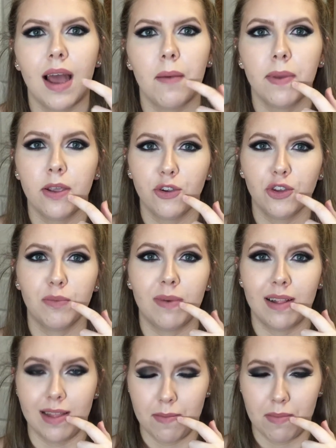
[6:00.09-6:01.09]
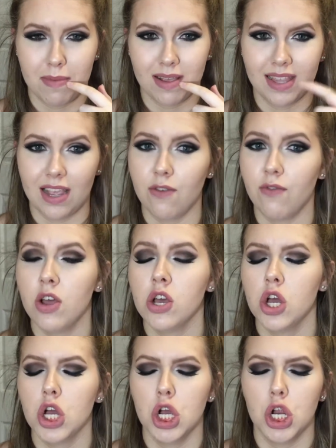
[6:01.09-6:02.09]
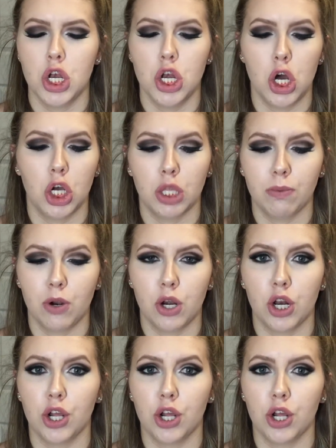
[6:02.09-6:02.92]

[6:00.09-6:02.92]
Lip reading: I pierced my lip myself. Not smart at